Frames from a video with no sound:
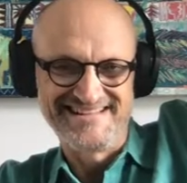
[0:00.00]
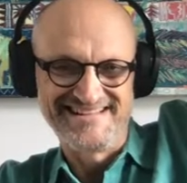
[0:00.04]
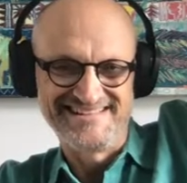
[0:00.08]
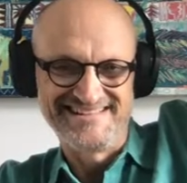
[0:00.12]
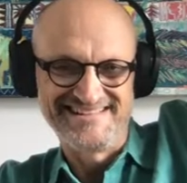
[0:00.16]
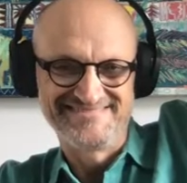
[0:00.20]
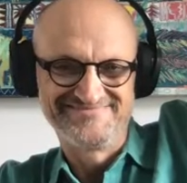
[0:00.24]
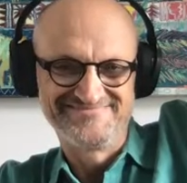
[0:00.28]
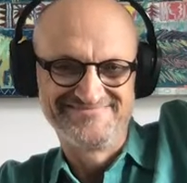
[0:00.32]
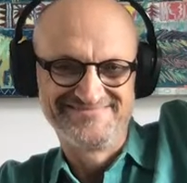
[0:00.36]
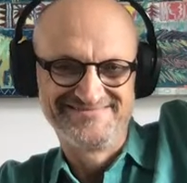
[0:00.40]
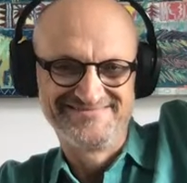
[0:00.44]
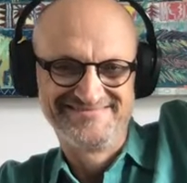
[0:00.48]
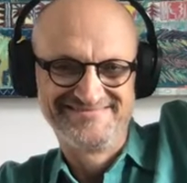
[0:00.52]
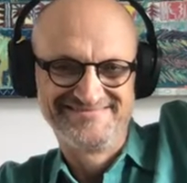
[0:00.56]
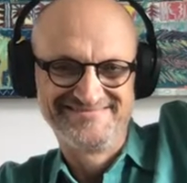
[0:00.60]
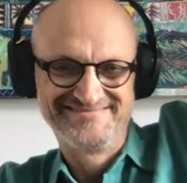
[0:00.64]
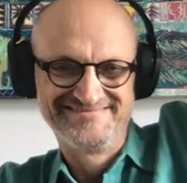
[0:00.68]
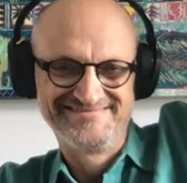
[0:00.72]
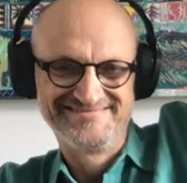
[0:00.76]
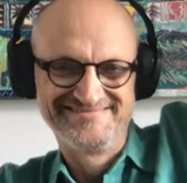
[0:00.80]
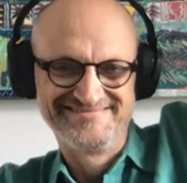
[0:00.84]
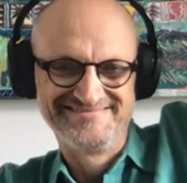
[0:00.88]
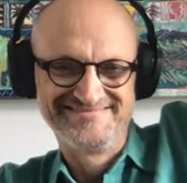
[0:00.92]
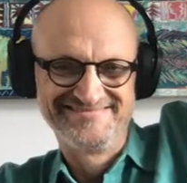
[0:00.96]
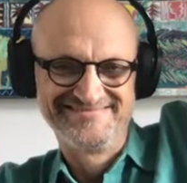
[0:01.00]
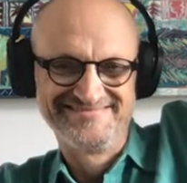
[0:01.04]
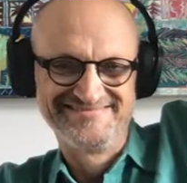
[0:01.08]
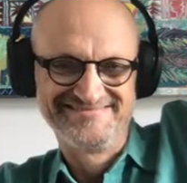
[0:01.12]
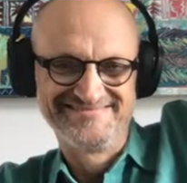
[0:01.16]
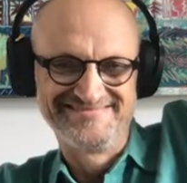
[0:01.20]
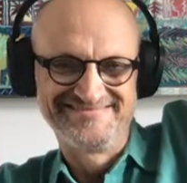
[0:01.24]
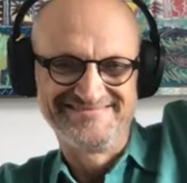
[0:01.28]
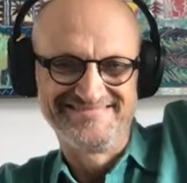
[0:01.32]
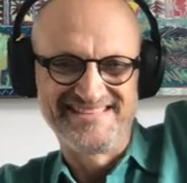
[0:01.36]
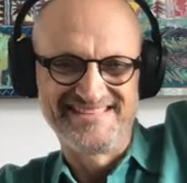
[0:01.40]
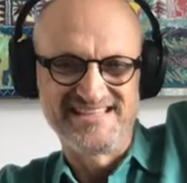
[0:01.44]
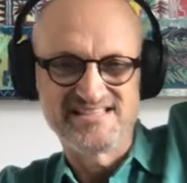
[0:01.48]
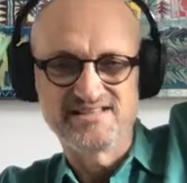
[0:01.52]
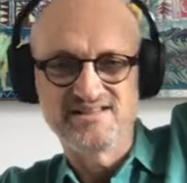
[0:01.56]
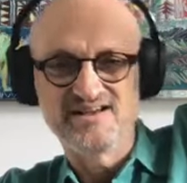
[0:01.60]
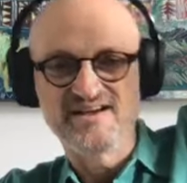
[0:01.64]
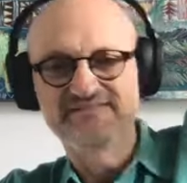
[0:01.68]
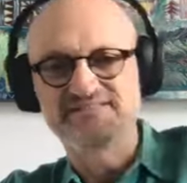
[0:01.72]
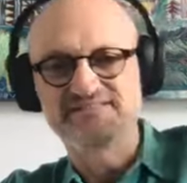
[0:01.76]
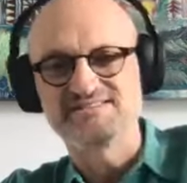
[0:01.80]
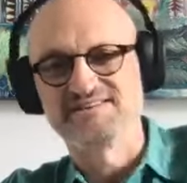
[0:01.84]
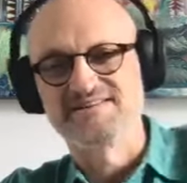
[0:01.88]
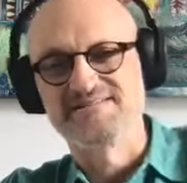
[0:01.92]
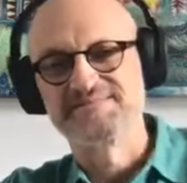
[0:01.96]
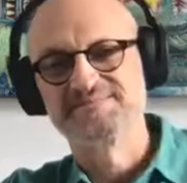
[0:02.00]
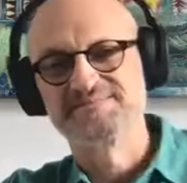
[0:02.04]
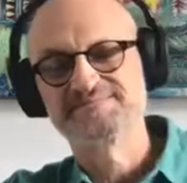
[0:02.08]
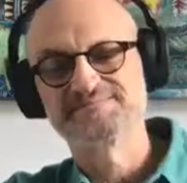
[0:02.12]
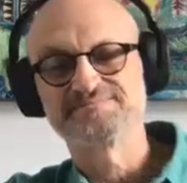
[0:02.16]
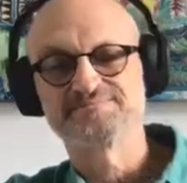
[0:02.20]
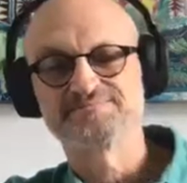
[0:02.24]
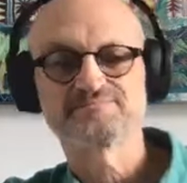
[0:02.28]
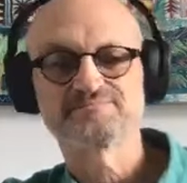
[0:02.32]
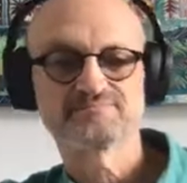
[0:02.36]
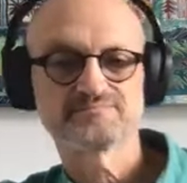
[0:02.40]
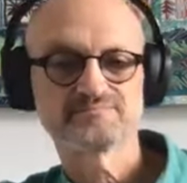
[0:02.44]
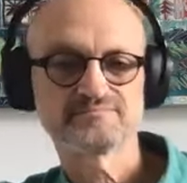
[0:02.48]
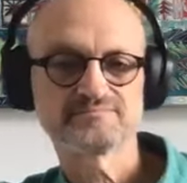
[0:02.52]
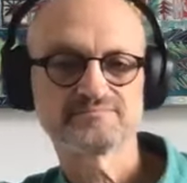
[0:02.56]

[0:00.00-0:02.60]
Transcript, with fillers: high this lifetime.